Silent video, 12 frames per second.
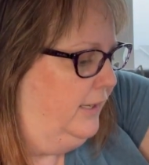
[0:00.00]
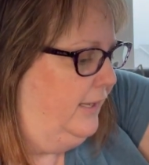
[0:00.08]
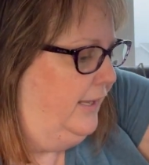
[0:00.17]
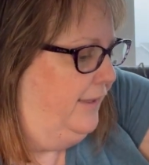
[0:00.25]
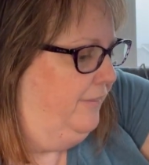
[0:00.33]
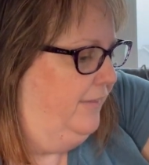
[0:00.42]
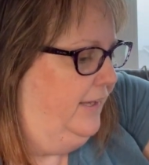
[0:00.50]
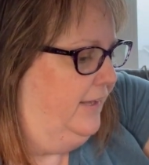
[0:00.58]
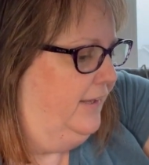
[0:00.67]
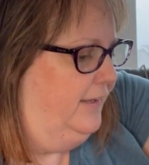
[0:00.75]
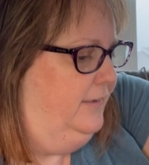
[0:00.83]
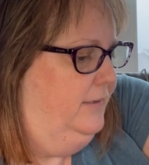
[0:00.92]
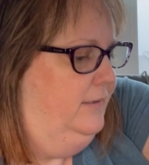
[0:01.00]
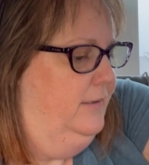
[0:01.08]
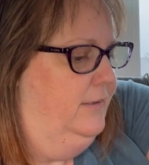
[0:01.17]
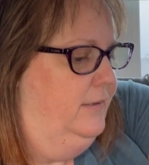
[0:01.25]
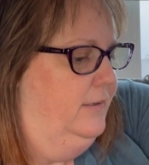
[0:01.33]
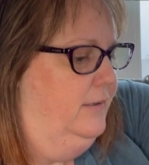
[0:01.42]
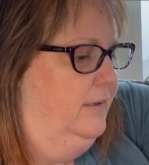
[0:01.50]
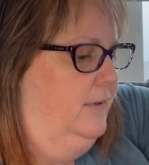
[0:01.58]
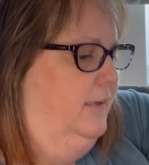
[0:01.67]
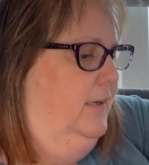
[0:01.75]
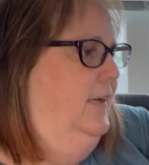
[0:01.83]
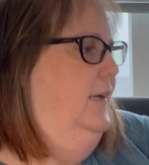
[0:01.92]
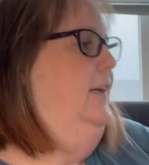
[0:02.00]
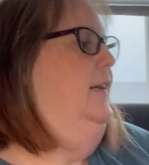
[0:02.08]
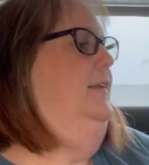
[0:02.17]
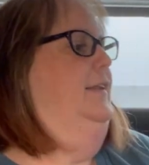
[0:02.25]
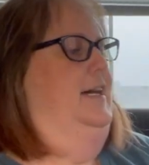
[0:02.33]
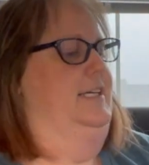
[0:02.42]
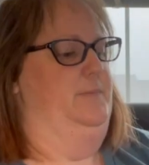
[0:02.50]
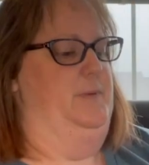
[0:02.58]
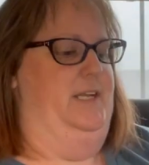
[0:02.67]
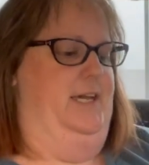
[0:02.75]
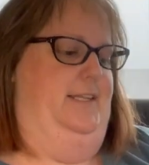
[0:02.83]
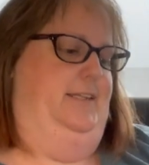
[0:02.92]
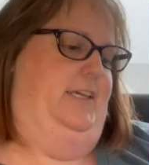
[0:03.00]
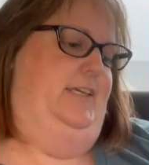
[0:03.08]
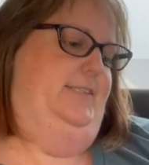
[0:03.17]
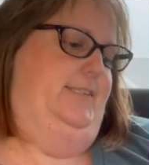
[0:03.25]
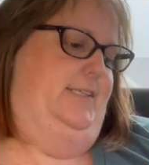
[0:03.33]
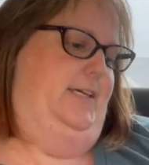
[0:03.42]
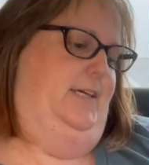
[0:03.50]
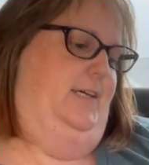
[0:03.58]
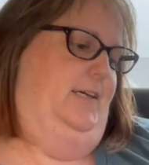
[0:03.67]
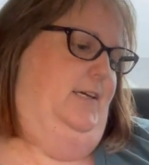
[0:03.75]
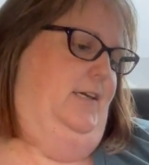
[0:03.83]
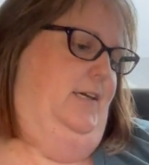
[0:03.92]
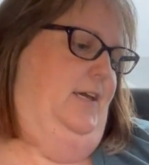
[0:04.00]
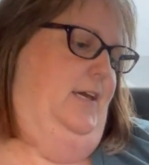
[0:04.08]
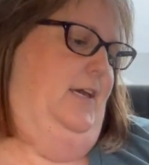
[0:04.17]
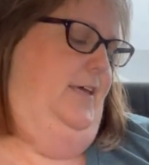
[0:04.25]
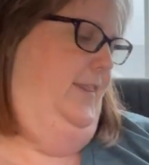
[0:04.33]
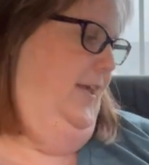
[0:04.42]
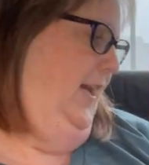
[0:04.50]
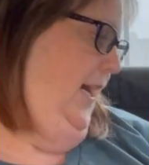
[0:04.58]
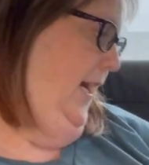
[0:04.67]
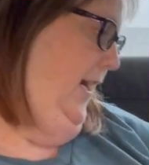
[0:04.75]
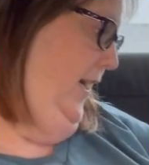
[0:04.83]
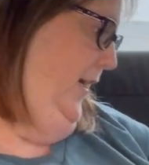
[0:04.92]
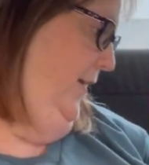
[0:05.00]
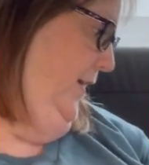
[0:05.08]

And then, last but not least, they had